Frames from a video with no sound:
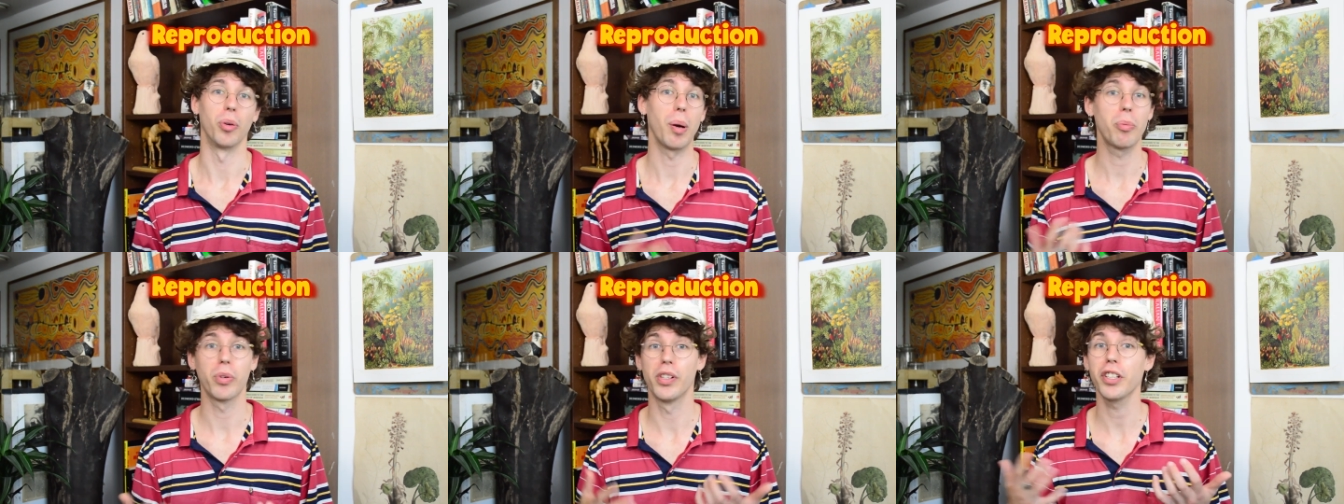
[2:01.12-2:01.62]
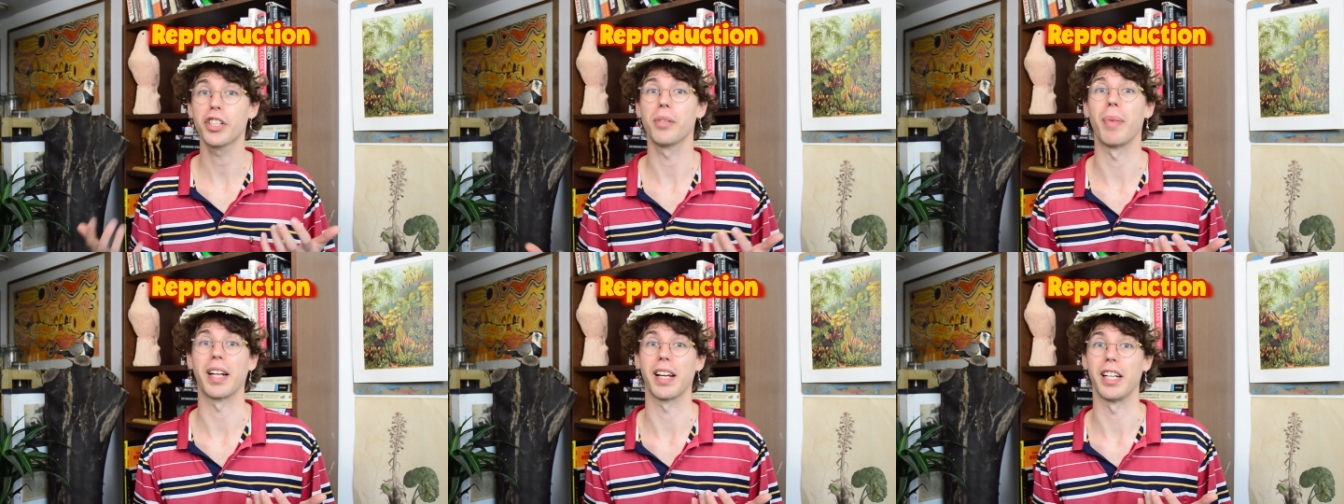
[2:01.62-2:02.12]
Reproduction
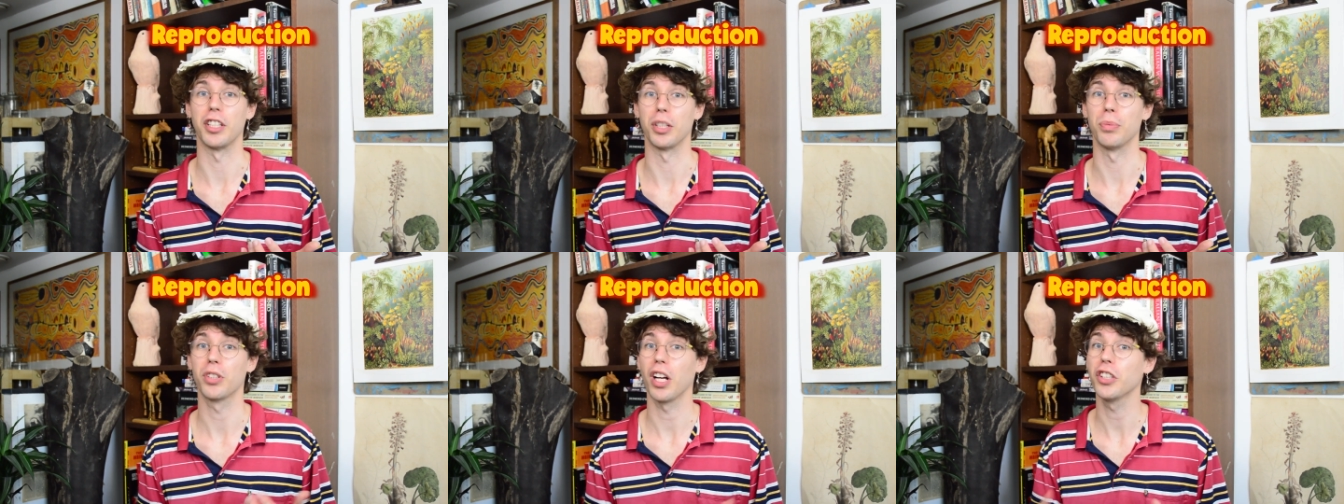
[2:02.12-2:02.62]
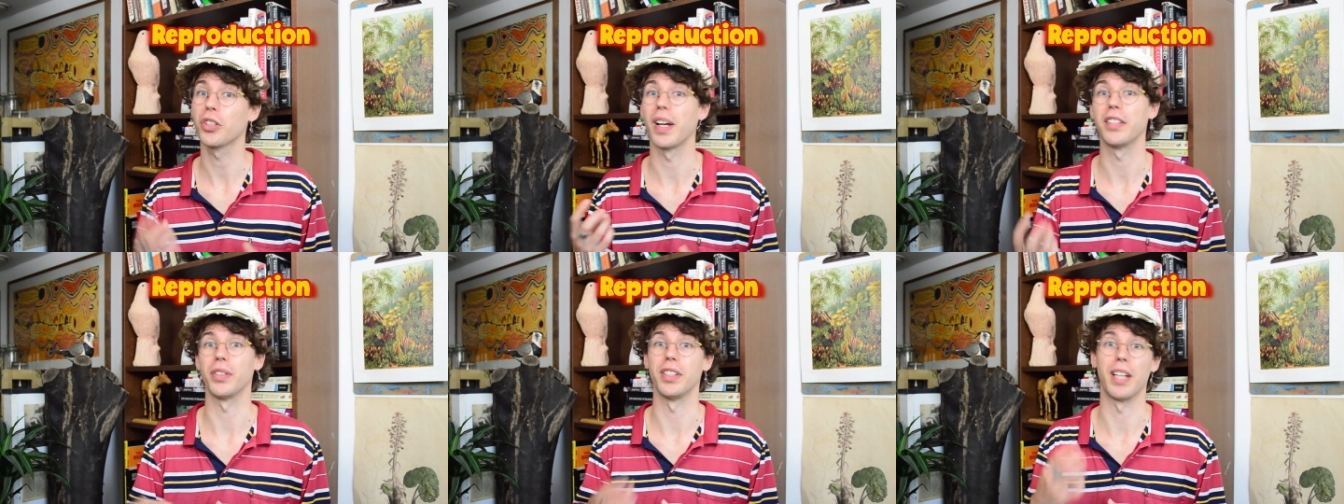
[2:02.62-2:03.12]
mechanisms also
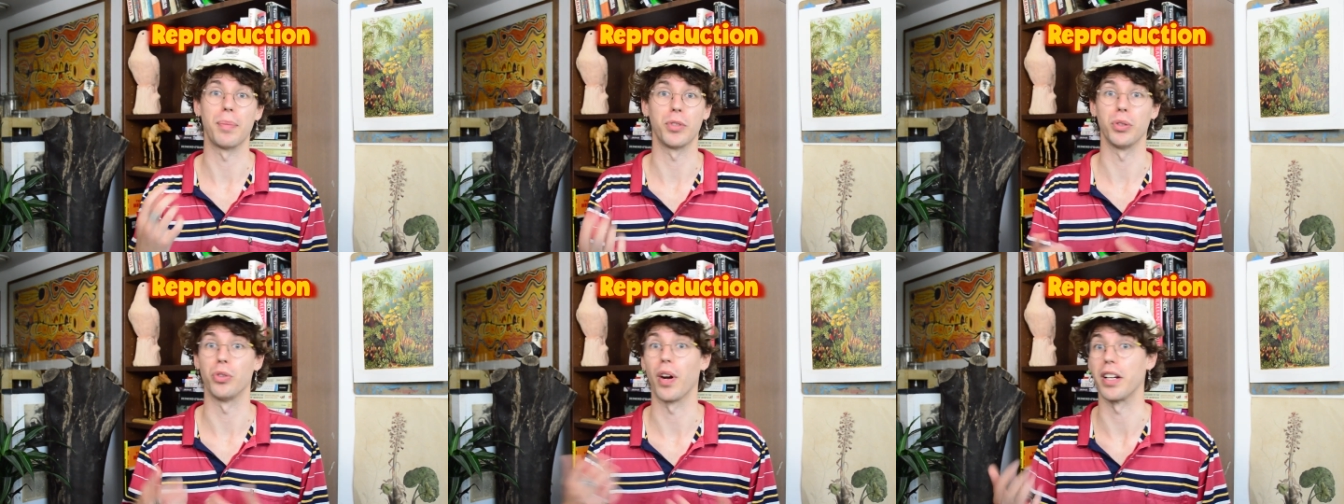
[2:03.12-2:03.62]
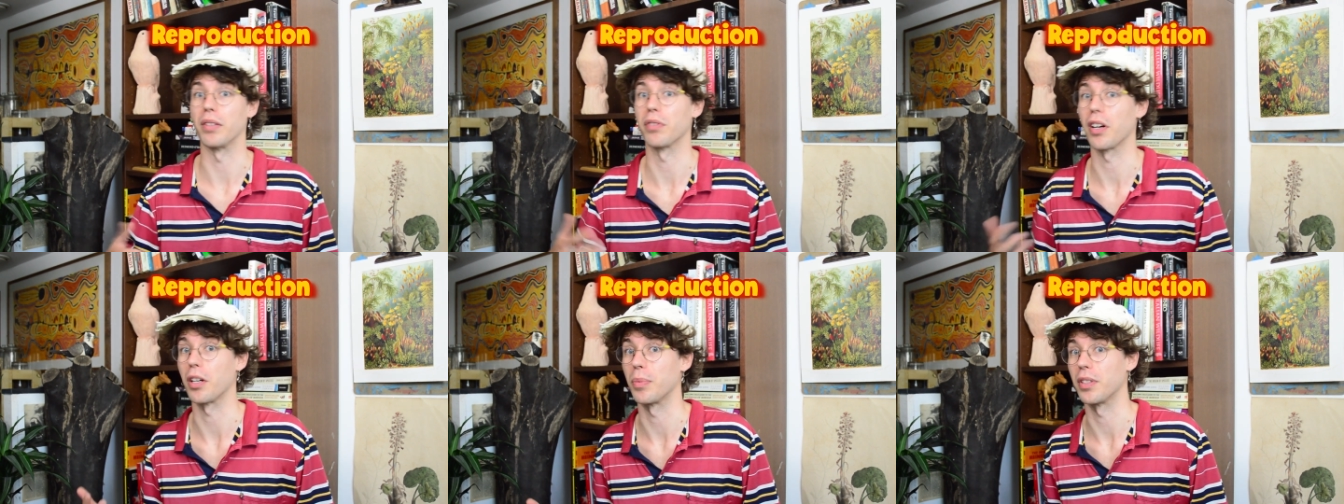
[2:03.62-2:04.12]
had to adapt to dry
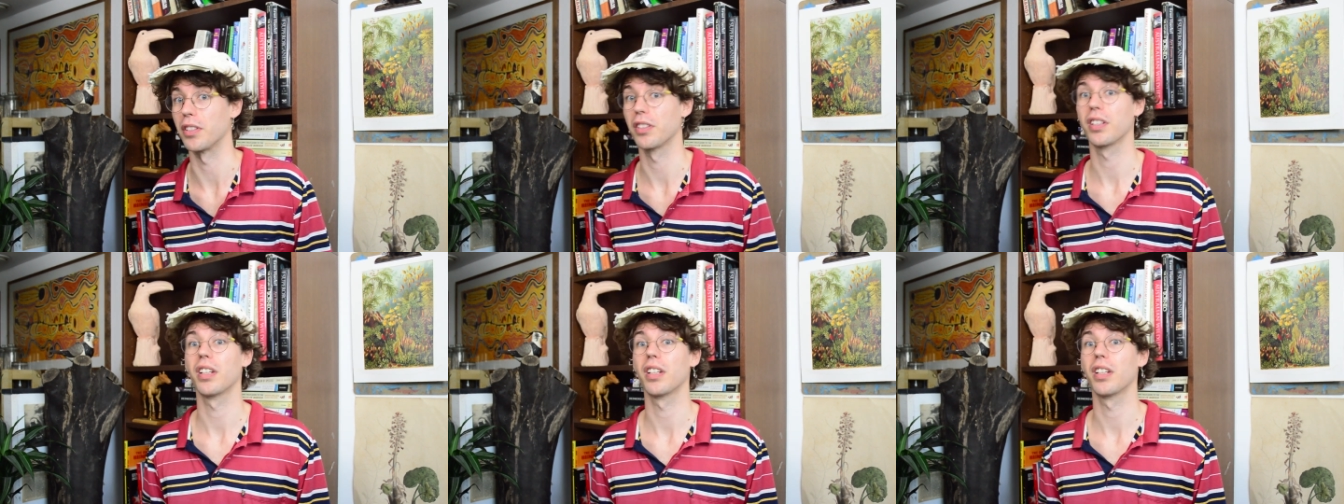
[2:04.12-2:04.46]
environments.